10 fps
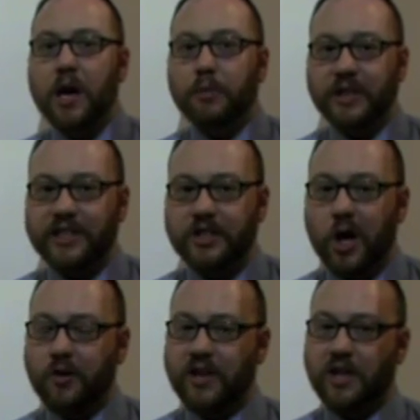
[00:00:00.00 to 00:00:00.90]
Please
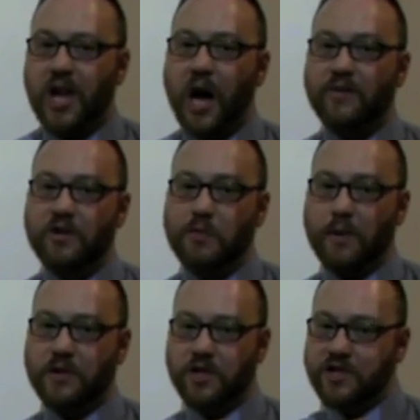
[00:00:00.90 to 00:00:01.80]
note that a lot of these
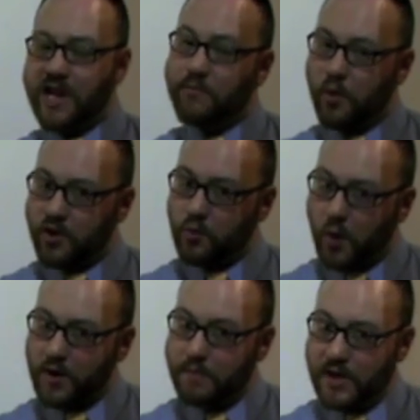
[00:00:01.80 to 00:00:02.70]
prepositions have more than
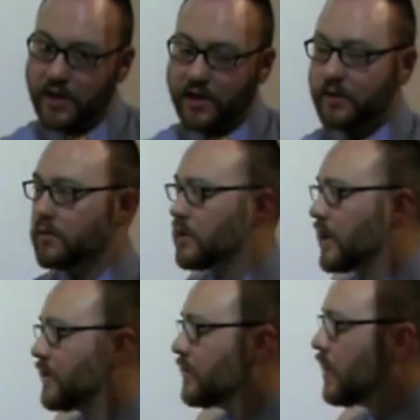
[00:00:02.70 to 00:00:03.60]
one meaning,
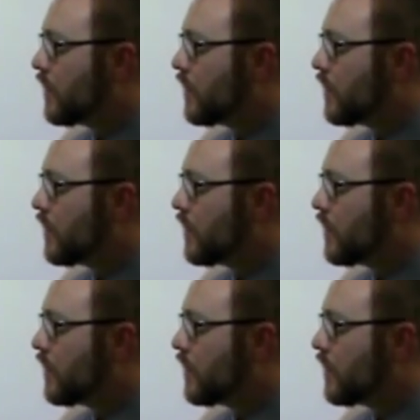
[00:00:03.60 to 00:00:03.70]
okay?